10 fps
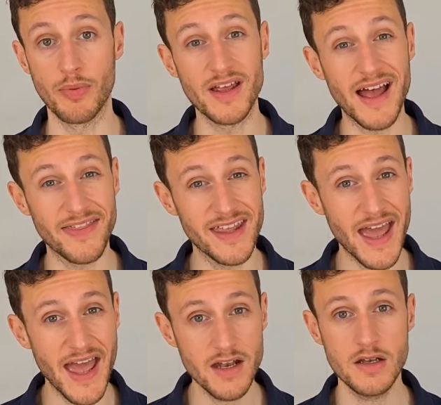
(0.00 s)
but at the
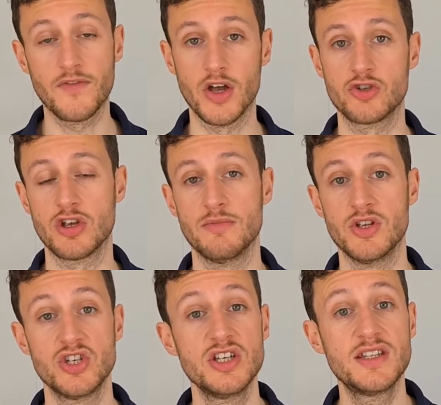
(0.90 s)
end of her
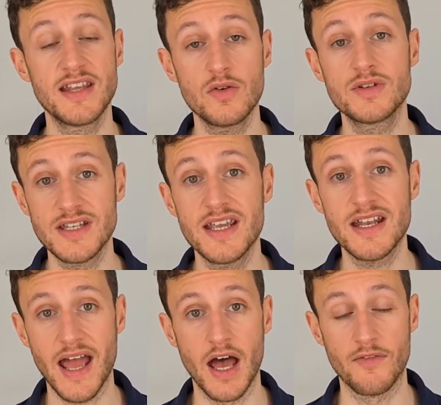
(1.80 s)
treatment, she still did
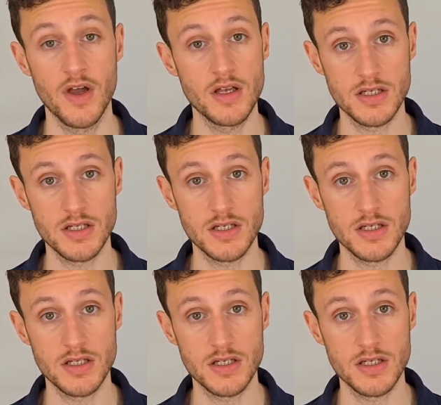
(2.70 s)
have